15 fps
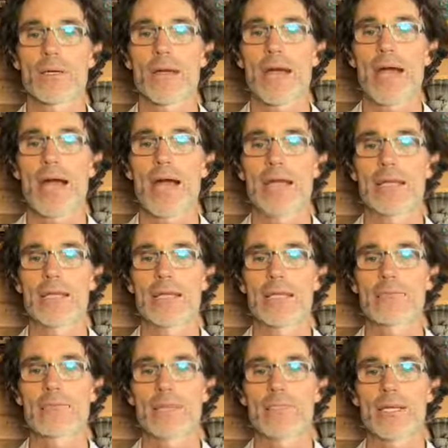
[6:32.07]
hacking,
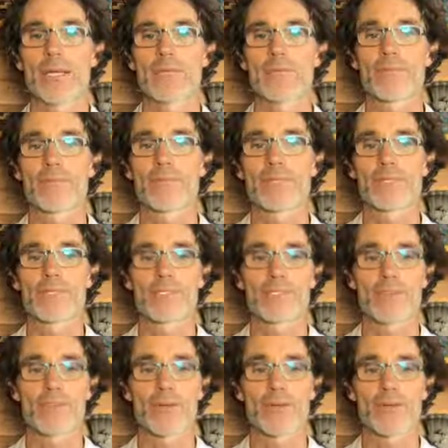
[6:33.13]
which I really
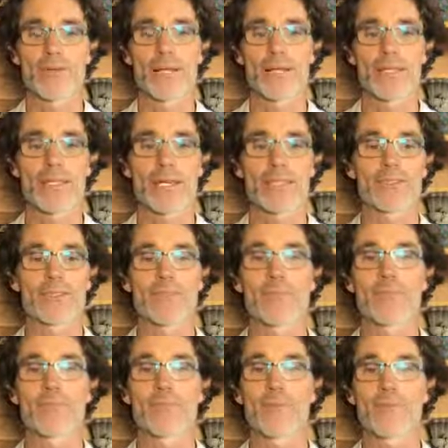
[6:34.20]
don't like that term,
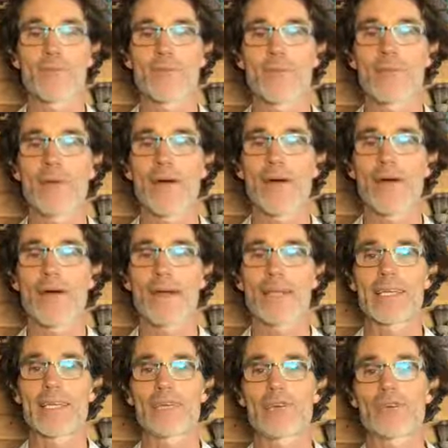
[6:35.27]
but the
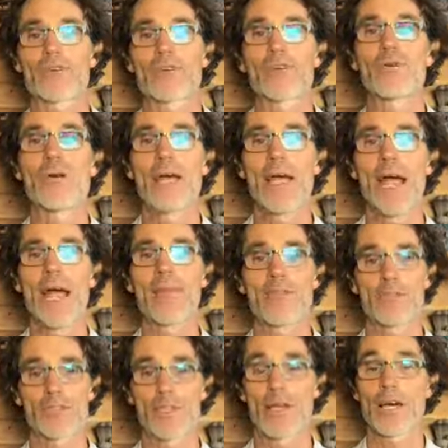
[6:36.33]
biohacking crew. And
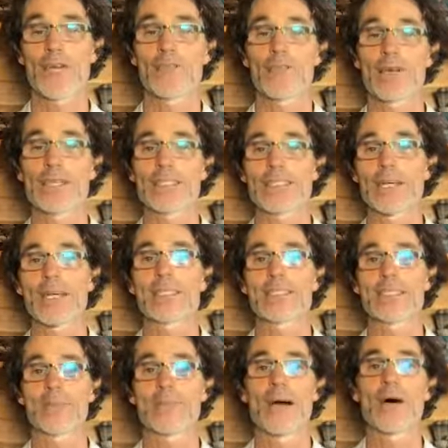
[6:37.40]
there's a lot of great science
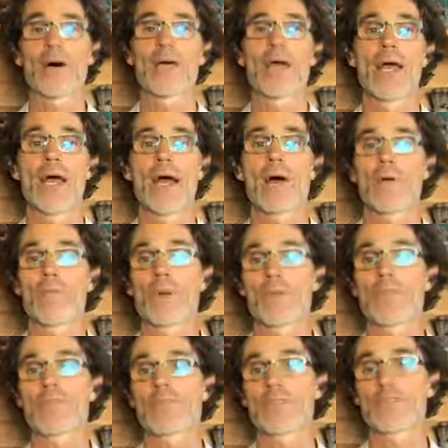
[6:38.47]
about how it
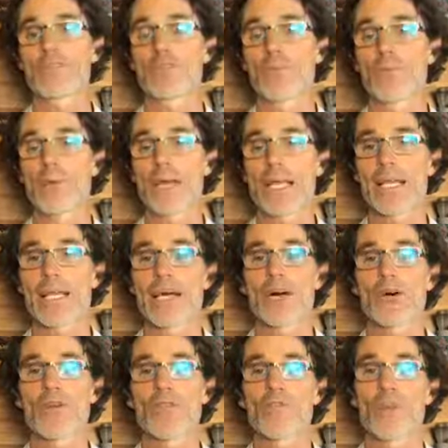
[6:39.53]
benefits your brain
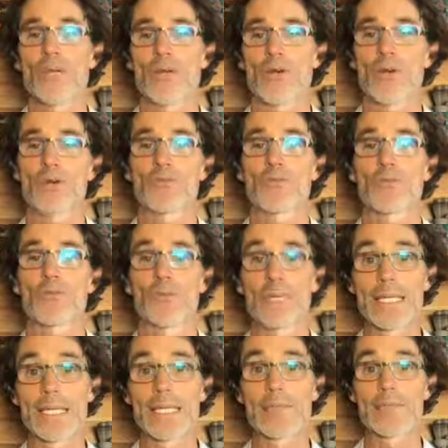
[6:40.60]
health, but it also
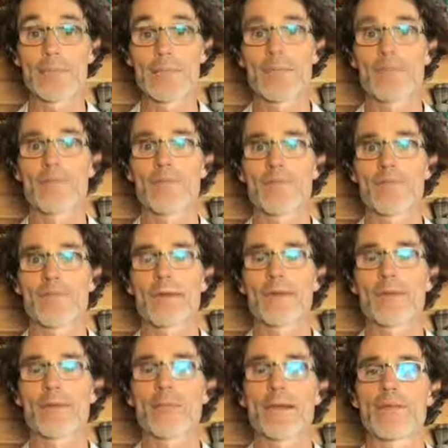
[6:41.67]
really, really
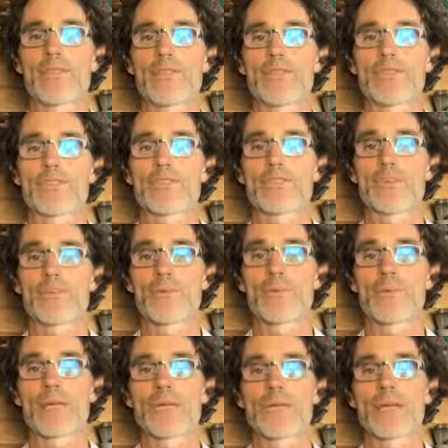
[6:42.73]
profoundly benefits your
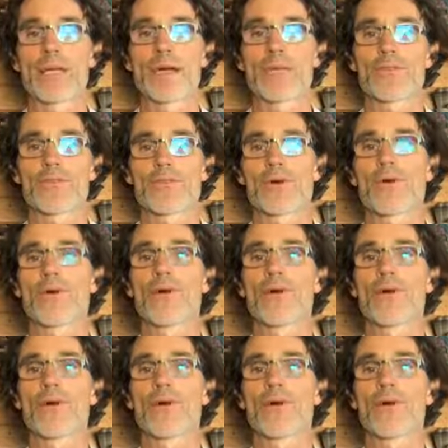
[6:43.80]
immune health. So